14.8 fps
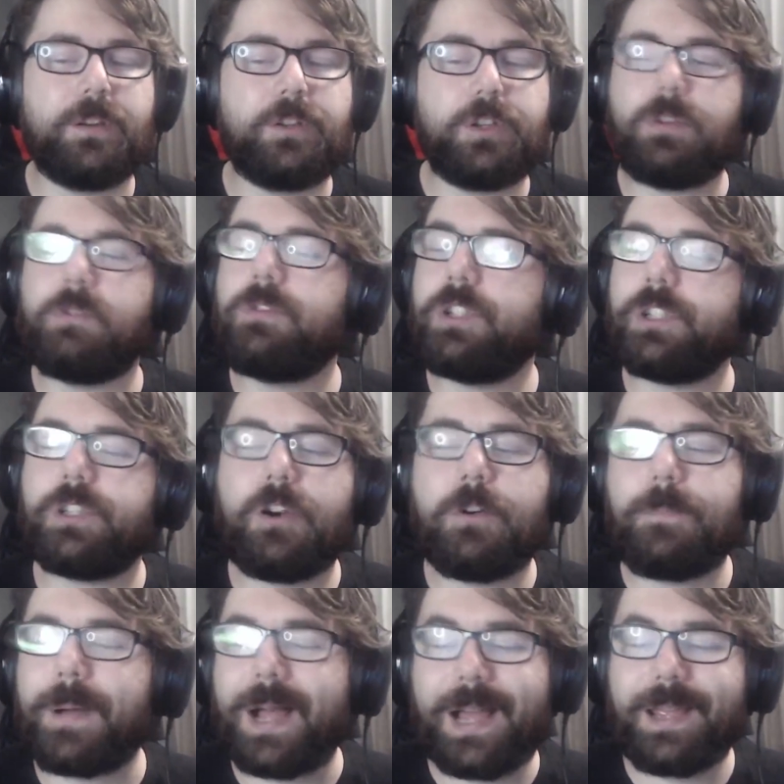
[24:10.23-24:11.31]
Don't just go
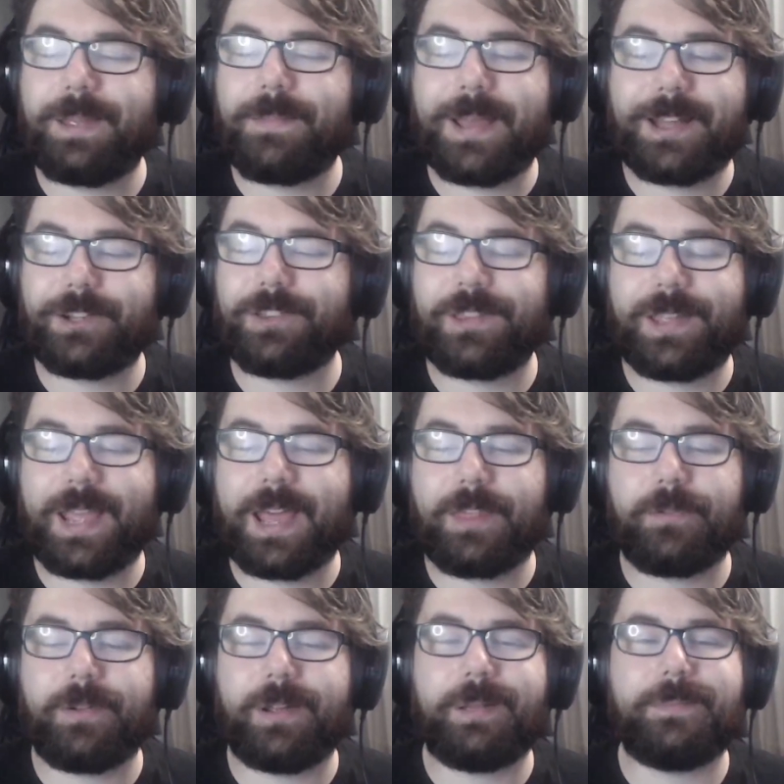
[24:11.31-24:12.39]
buying Magic the
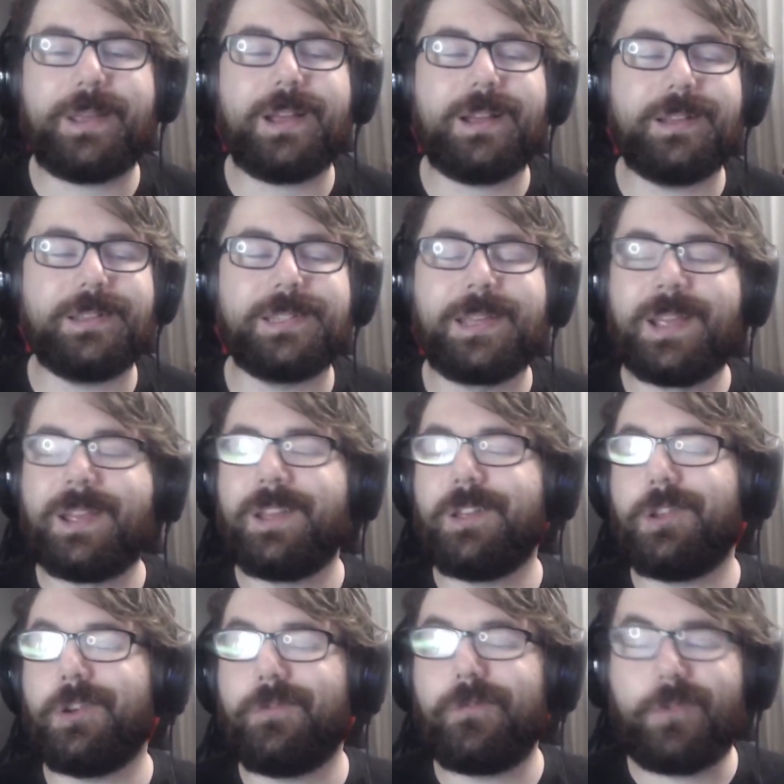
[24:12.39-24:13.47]
Gathering because
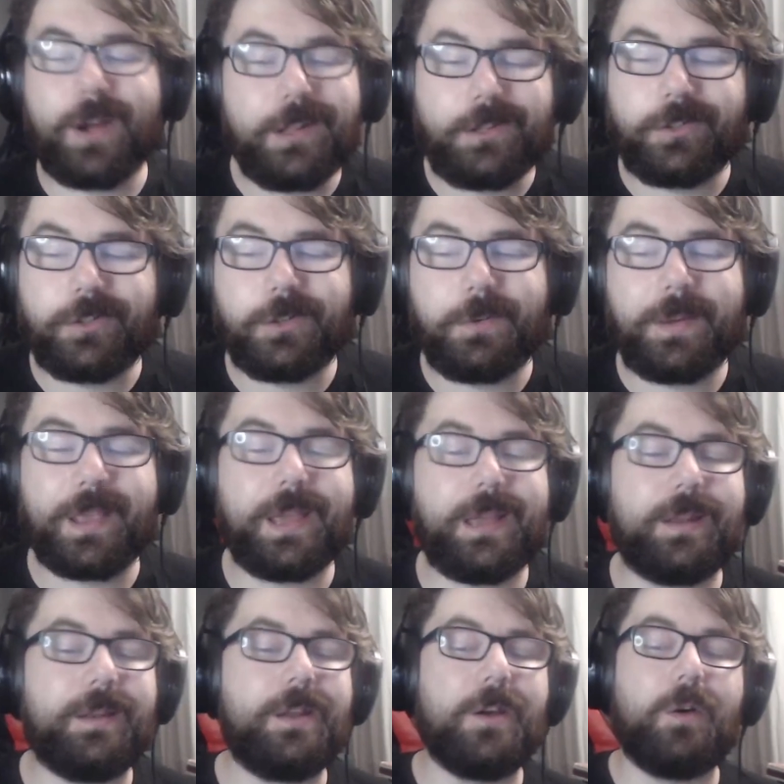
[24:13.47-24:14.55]
your friends are doing it,